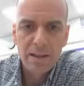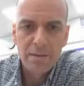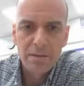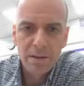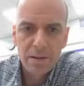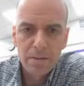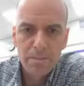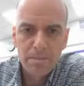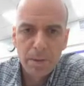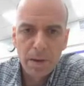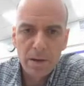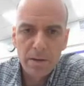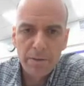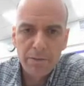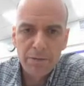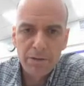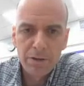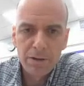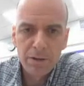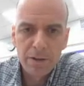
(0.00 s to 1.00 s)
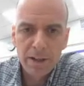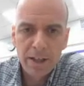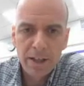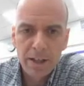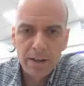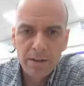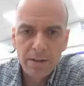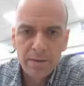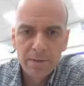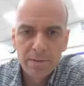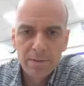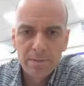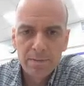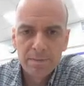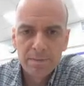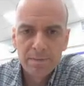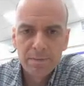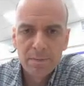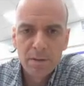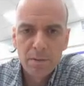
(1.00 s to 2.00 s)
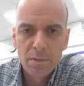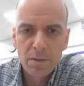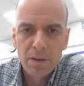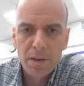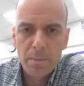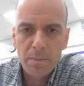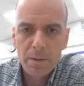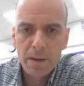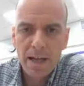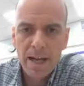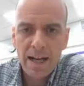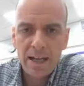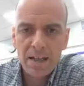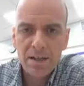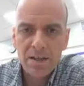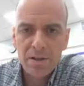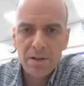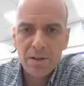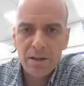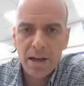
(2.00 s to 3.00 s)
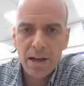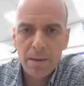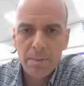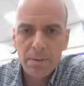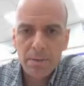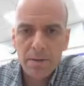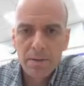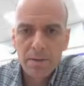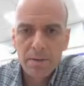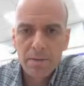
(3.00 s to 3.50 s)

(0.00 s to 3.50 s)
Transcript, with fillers: it was barf green with a black stripe.